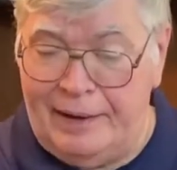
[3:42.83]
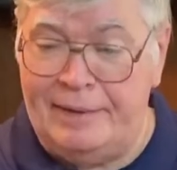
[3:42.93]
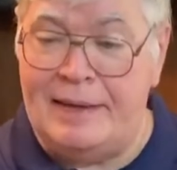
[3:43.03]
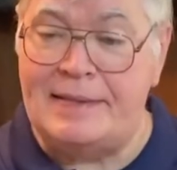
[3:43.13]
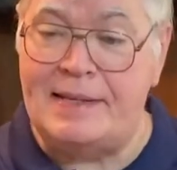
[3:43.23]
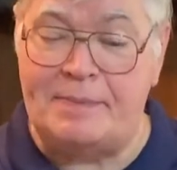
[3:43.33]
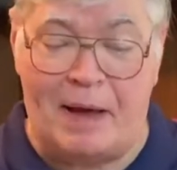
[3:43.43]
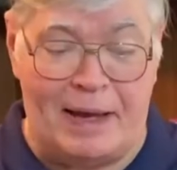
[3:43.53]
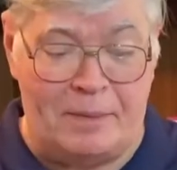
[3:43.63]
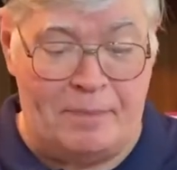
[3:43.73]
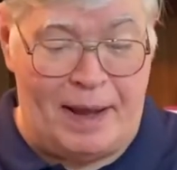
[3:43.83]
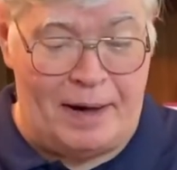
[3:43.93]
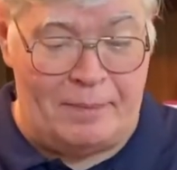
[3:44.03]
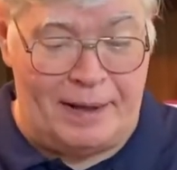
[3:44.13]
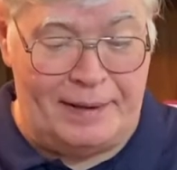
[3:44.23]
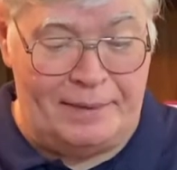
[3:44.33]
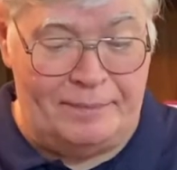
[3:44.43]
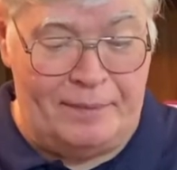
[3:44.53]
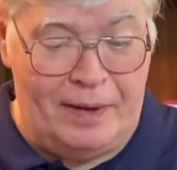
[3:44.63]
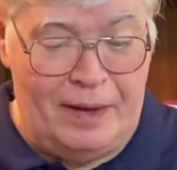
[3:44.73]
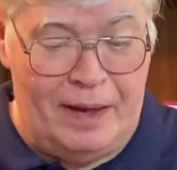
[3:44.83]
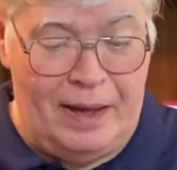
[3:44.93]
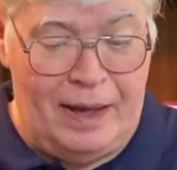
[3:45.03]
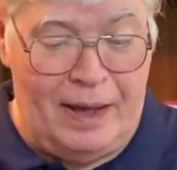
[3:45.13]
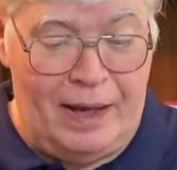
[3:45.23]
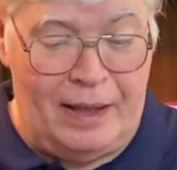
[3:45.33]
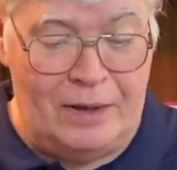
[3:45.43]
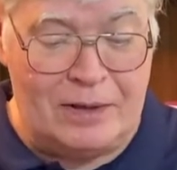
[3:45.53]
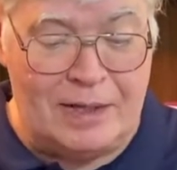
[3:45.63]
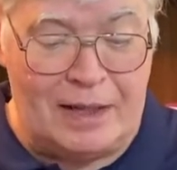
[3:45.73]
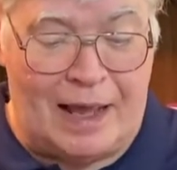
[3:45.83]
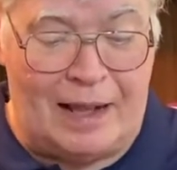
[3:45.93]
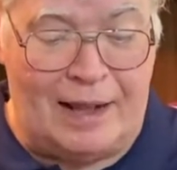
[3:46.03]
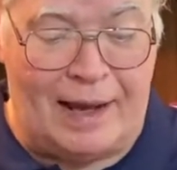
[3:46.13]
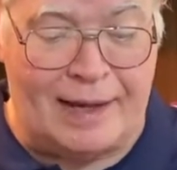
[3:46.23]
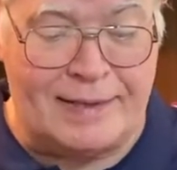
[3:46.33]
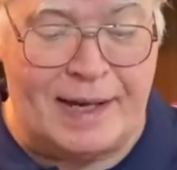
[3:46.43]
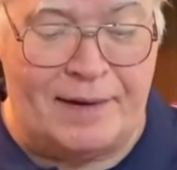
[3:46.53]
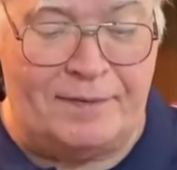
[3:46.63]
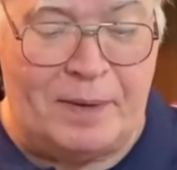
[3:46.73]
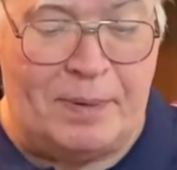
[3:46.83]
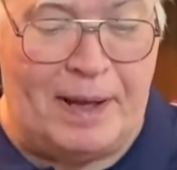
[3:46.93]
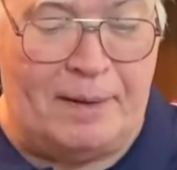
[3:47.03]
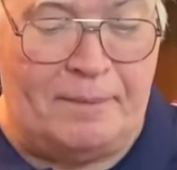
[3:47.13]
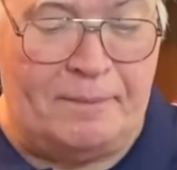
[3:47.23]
This is my impediment. It looks a lot like a safety pin,